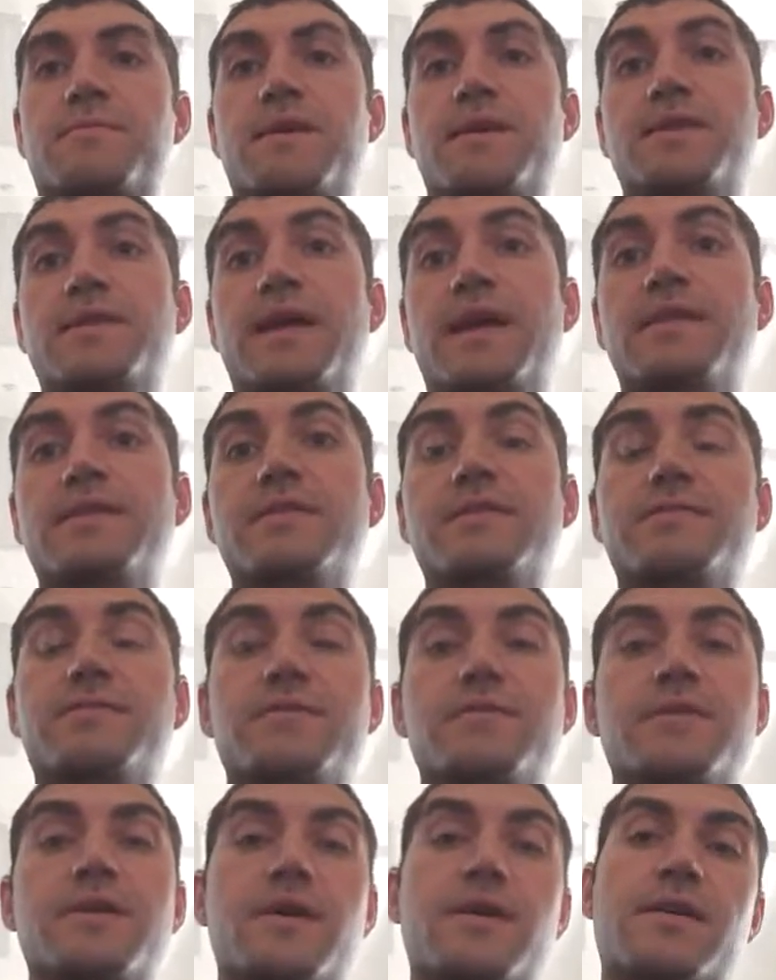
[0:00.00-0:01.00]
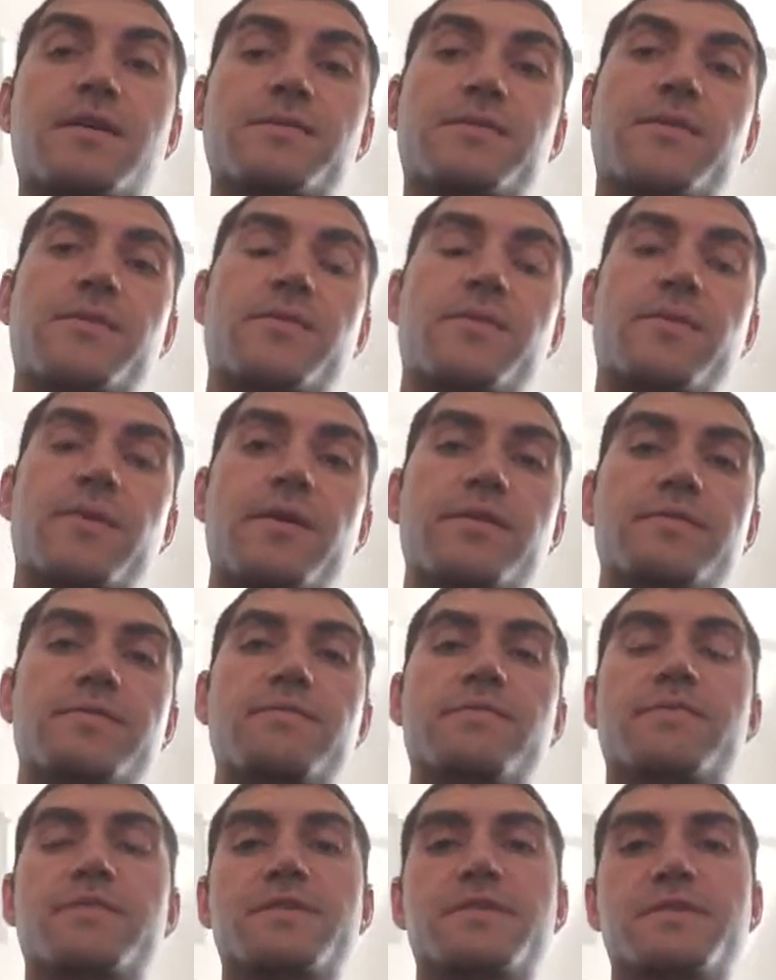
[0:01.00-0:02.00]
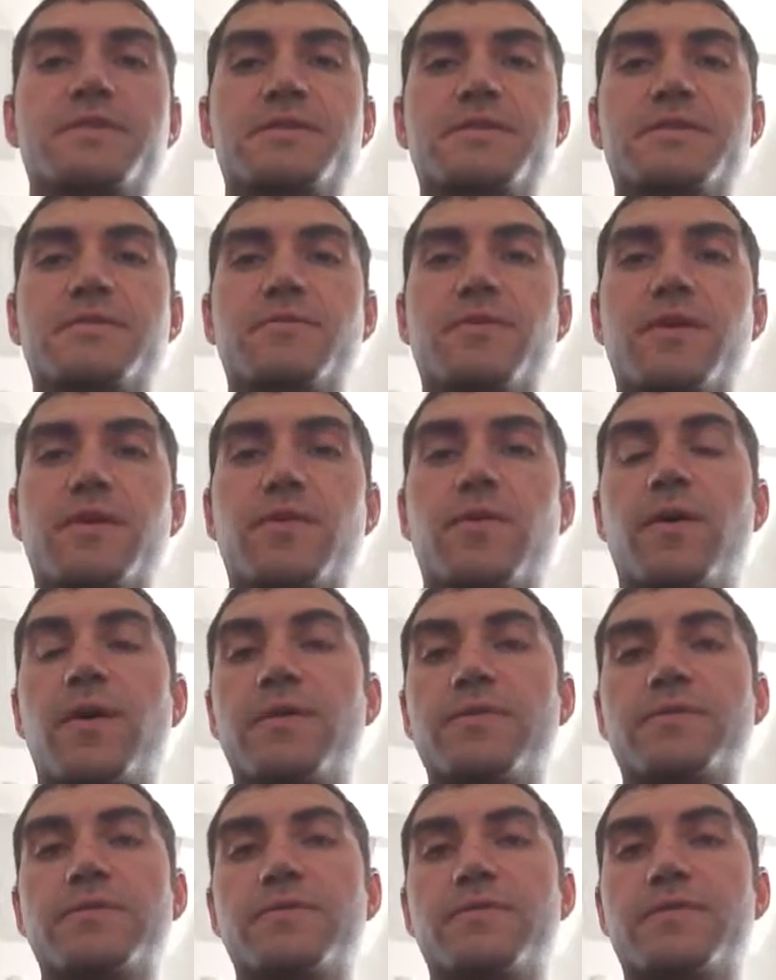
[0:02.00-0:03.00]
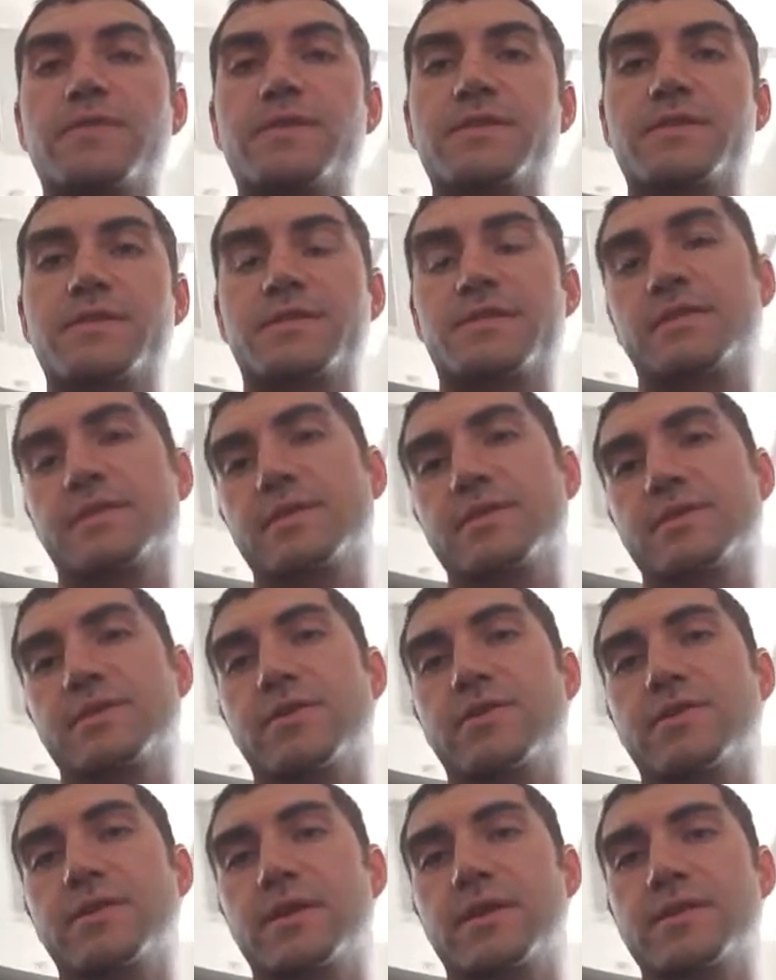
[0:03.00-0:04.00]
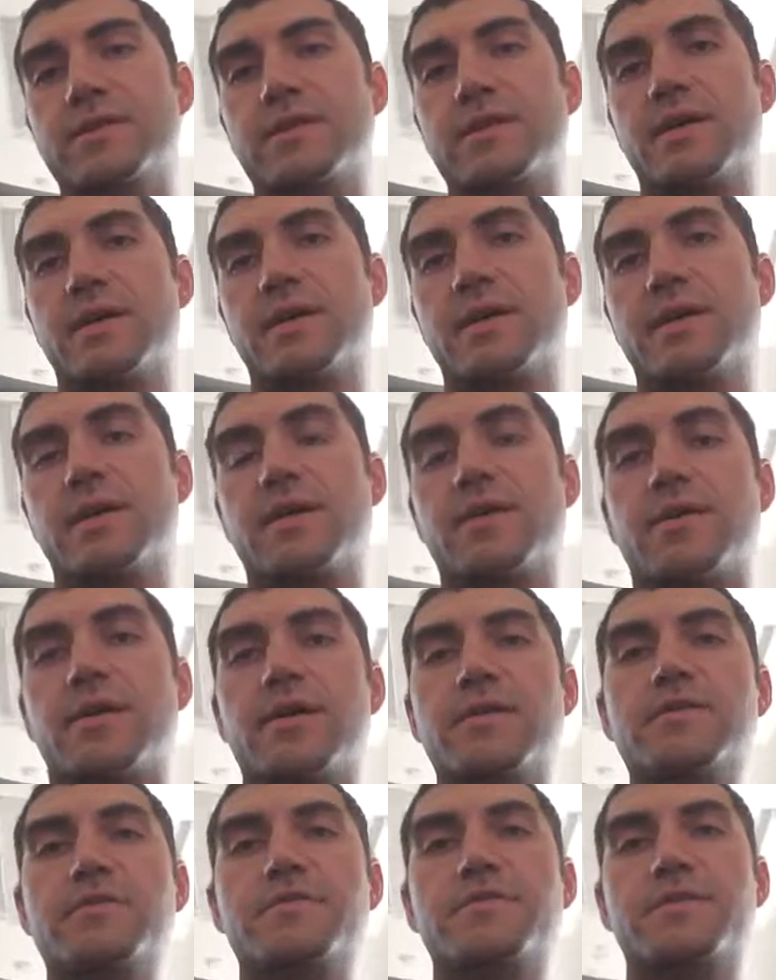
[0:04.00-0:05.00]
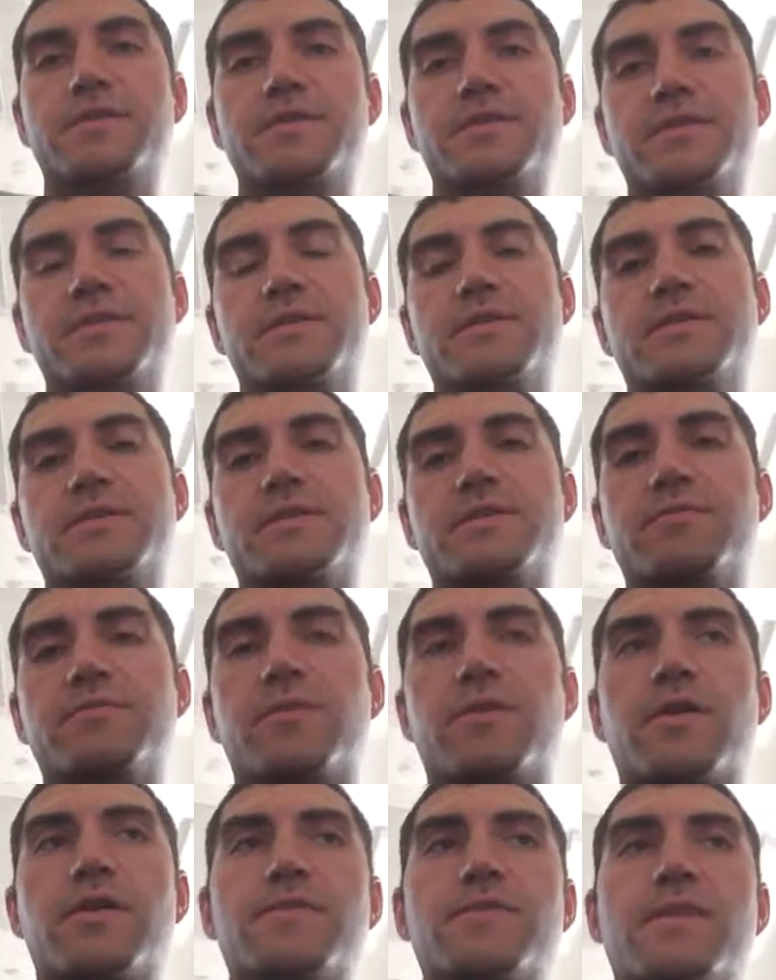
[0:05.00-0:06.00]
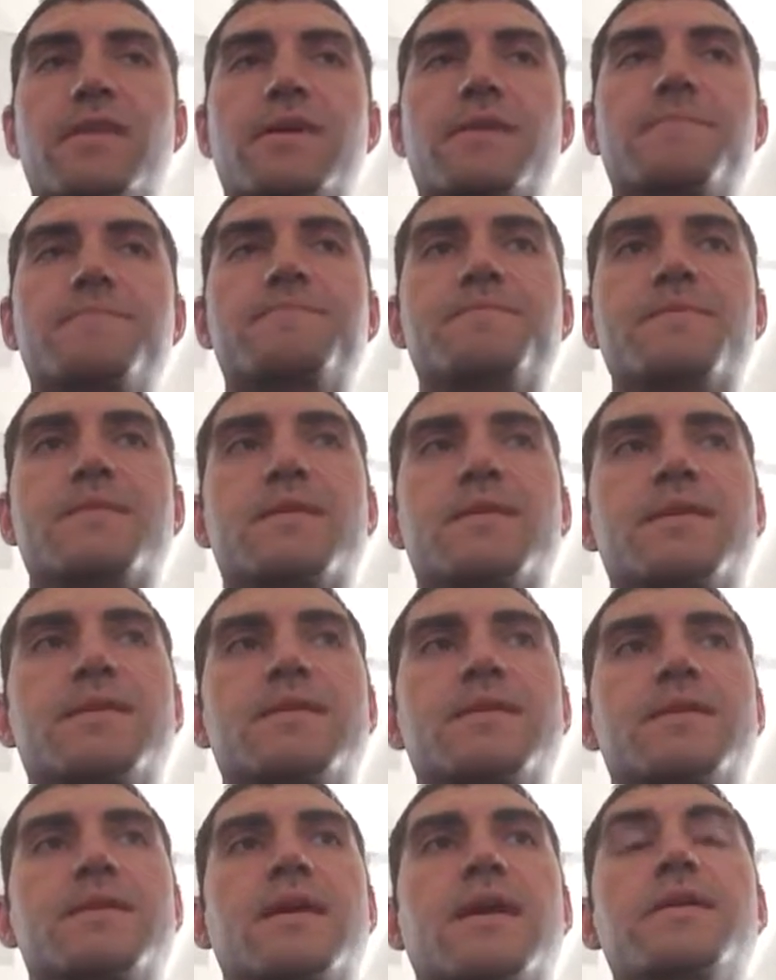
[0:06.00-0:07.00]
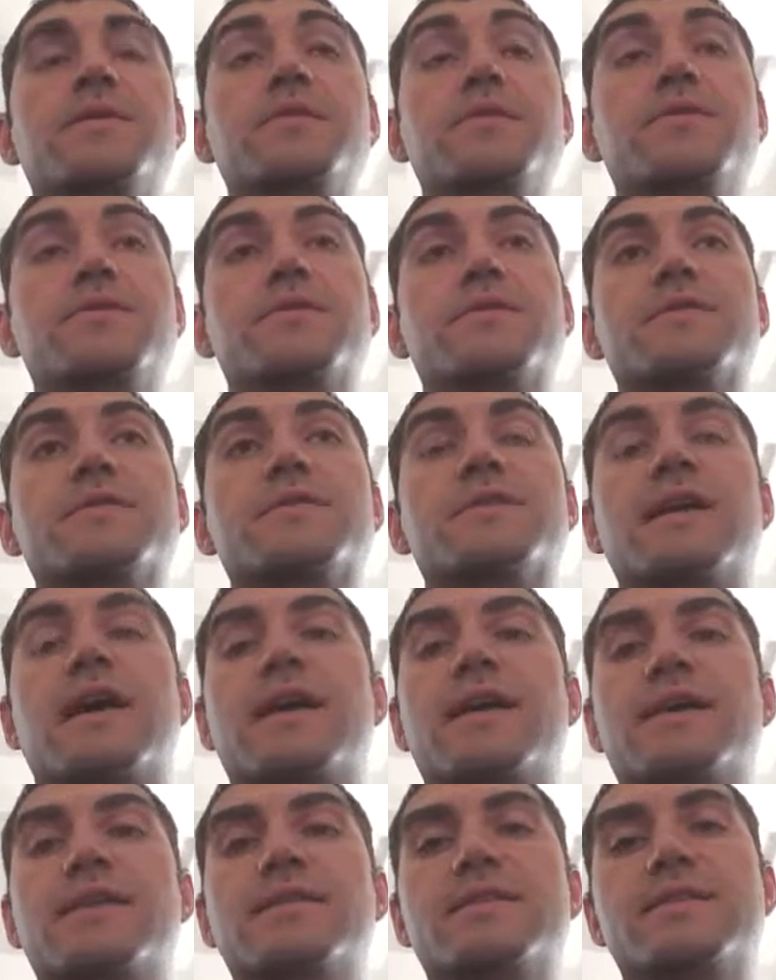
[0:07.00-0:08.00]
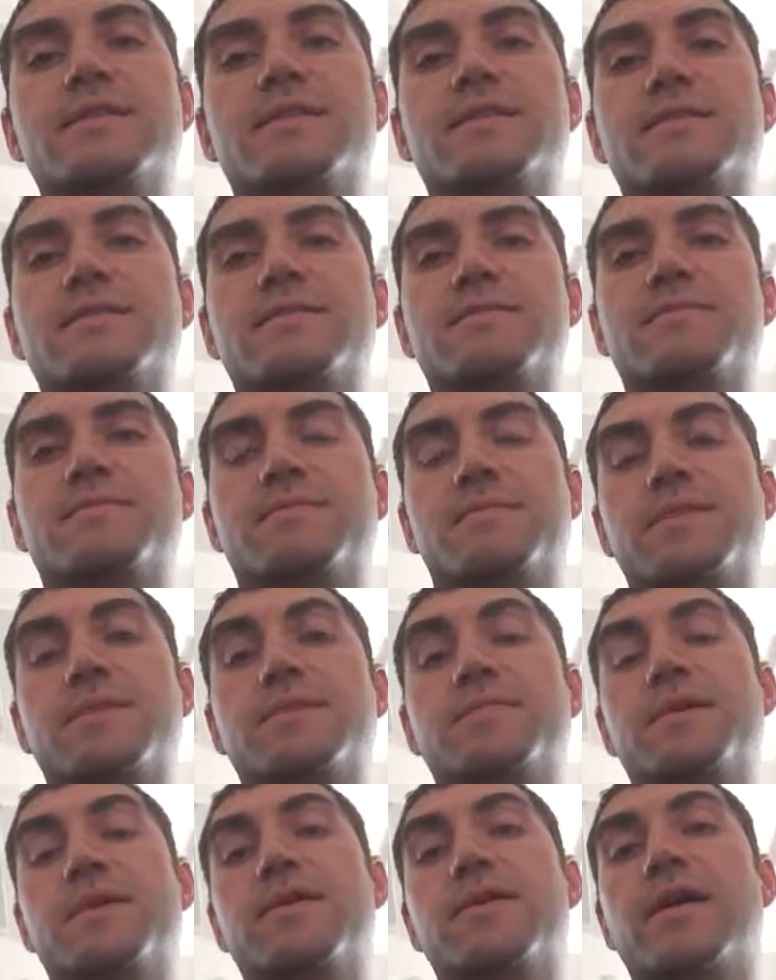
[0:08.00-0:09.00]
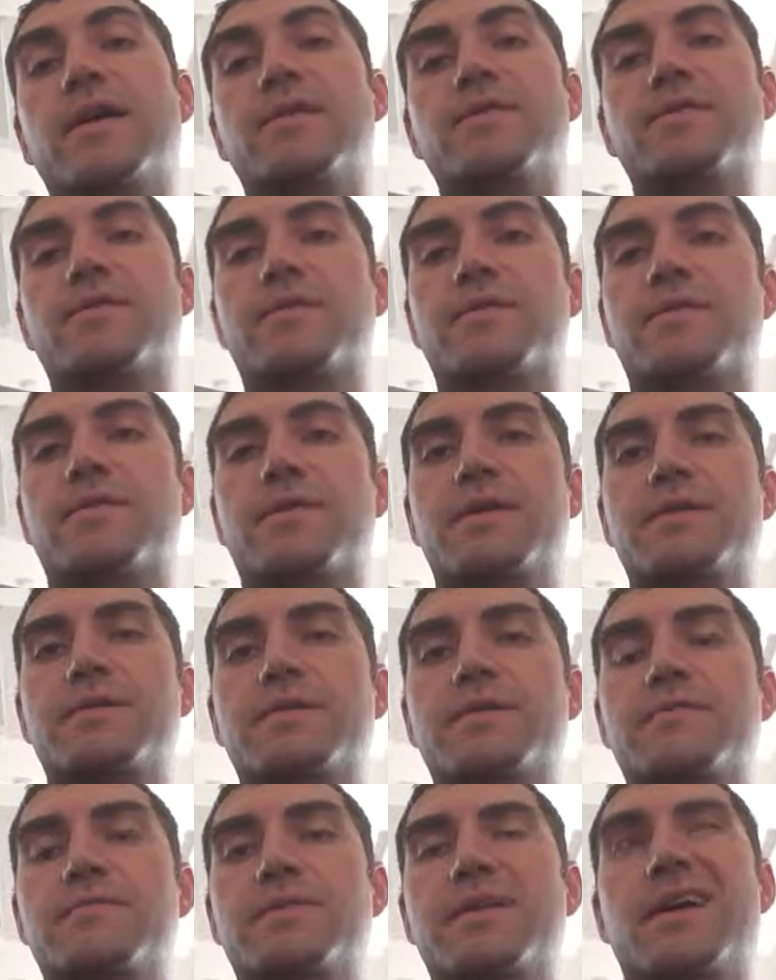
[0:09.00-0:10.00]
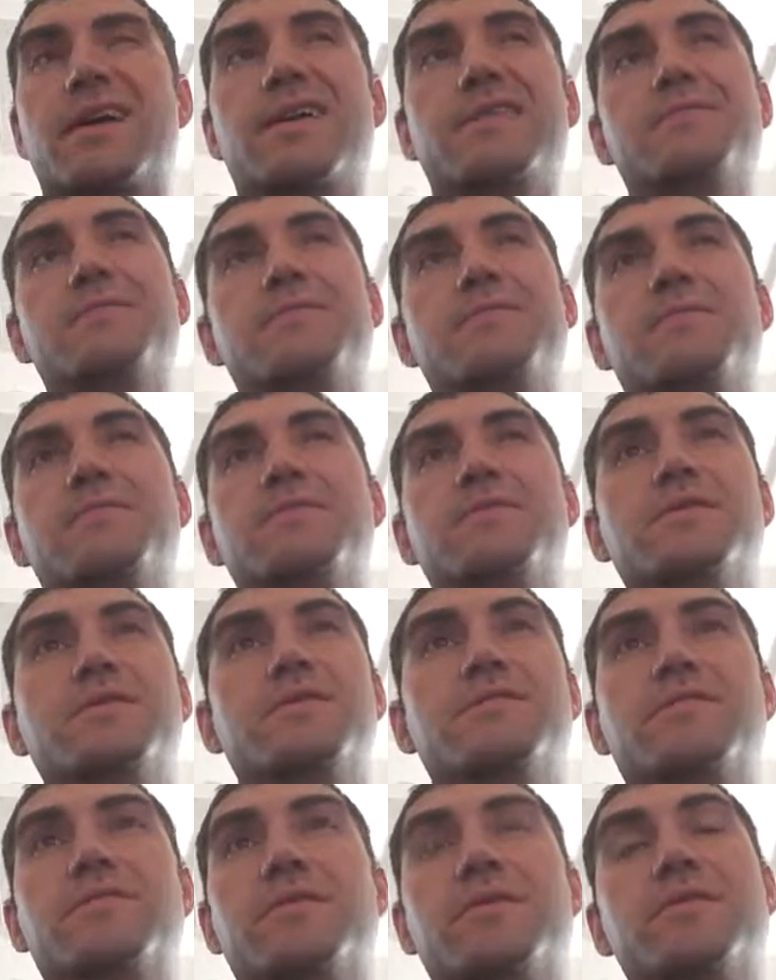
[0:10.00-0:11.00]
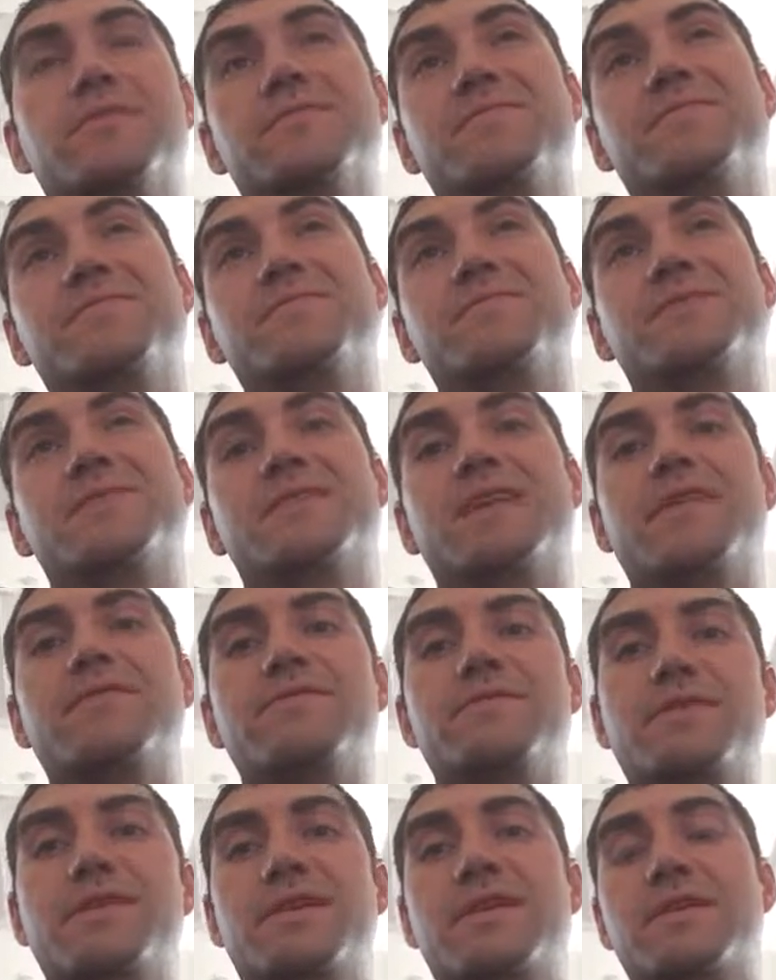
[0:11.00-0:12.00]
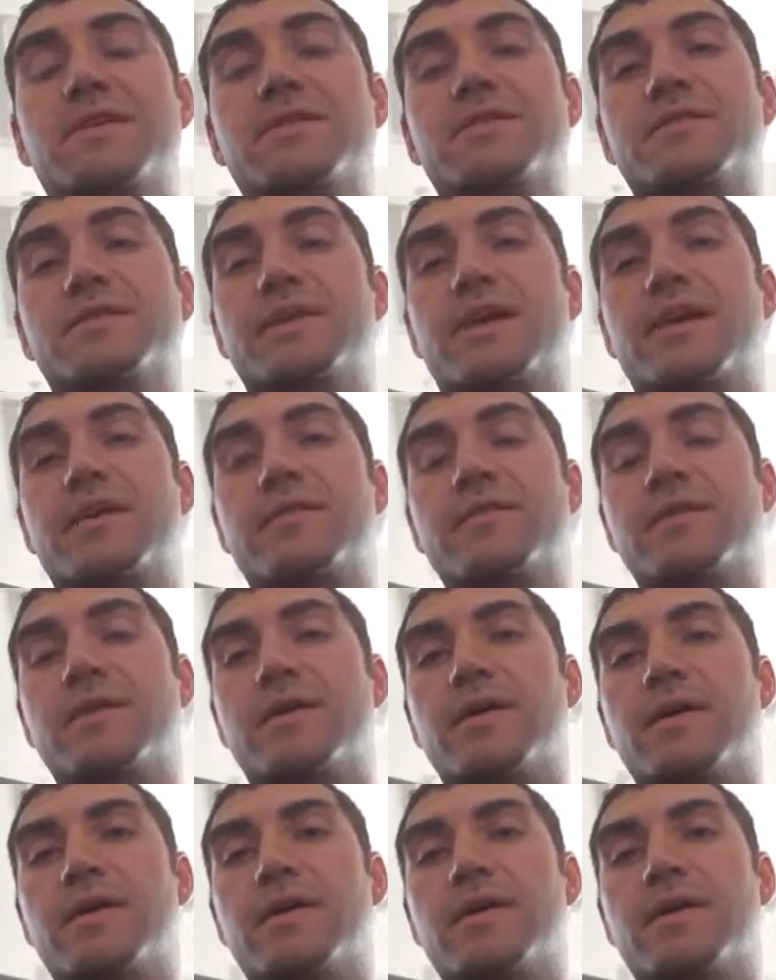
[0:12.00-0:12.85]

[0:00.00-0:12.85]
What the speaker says: intensely we'll talk about quantum physics and what quantum physics has shown us. Quantum physics is more of a newer science. It's been around for quite some time, I believe about 70 years now.